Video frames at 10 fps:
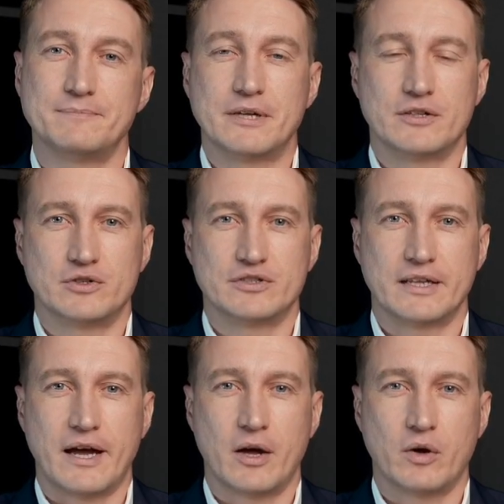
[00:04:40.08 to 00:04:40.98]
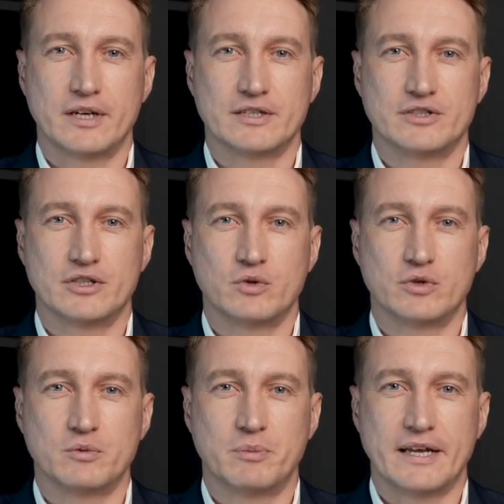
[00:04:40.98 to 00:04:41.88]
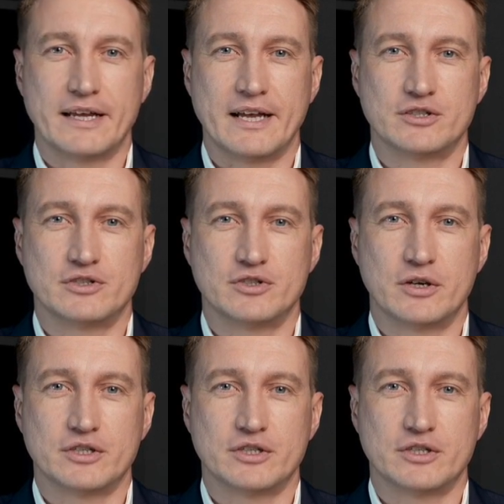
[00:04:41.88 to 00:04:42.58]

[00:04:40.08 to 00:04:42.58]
Interesting. Okay, so you and your buddy can't just start a